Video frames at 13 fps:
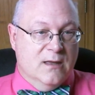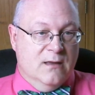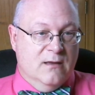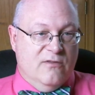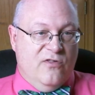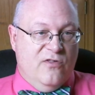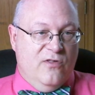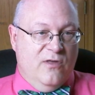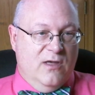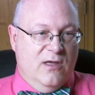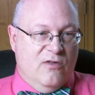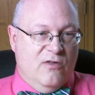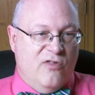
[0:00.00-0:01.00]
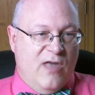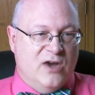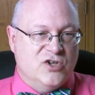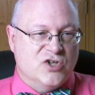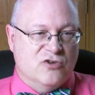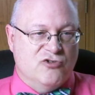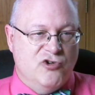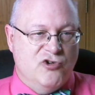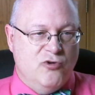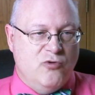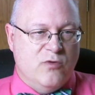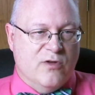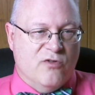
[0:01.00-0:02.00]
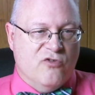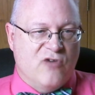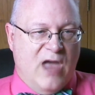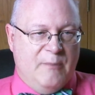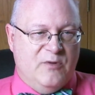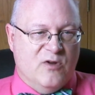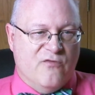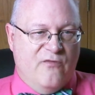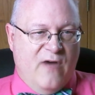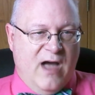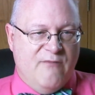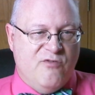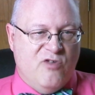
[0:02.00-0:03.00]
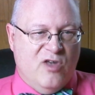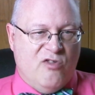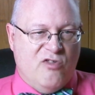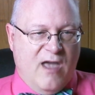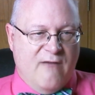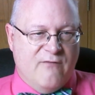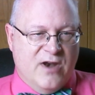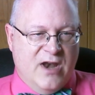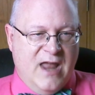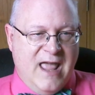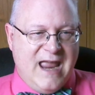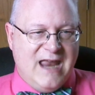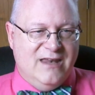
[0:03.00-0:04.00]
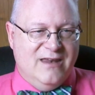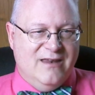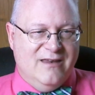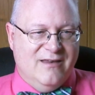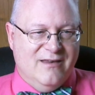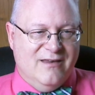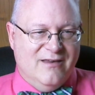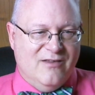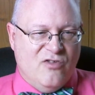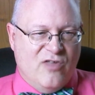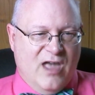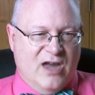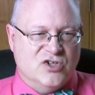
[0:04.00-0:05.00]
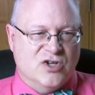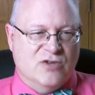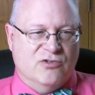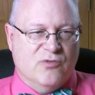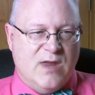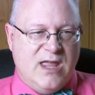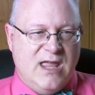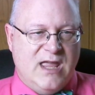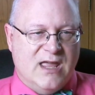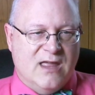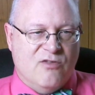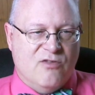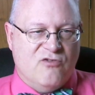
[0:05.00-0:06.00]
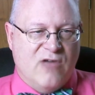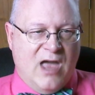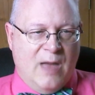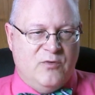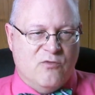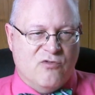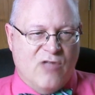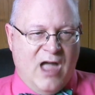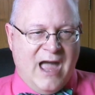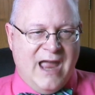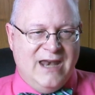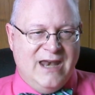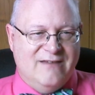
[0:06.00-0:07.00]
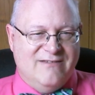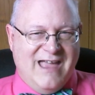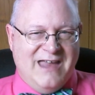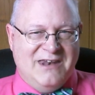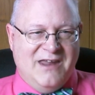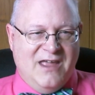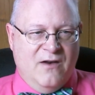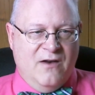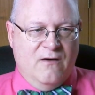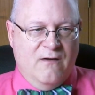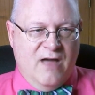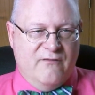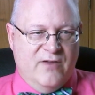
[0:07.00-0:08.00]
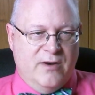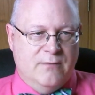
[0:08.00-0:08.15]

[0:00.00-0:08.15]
Let's see, section 2 is chapters 5, 6, 7, and 8. Section 3 is chapters 9, 10, and 11.